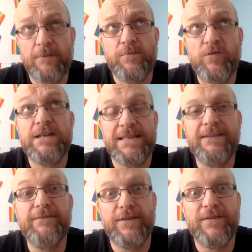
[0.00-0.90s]
really
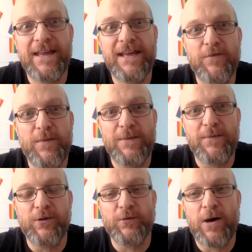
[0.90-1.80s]
significant thing for
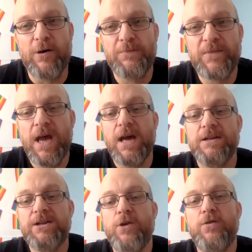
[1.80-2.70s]
people as well.
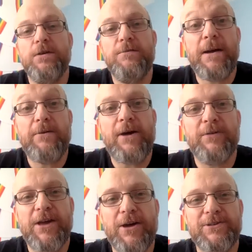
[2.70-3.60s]
Jo, the mental
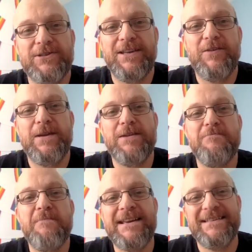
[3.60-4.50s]
health coach, you've been an
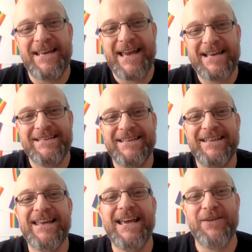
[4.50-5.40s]
amazing guest.
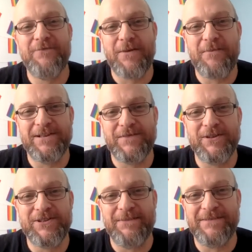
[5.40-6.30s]
Thank you very much for
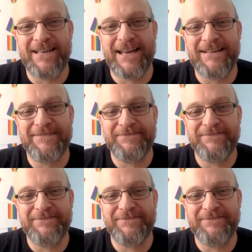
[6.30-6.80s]
your time today.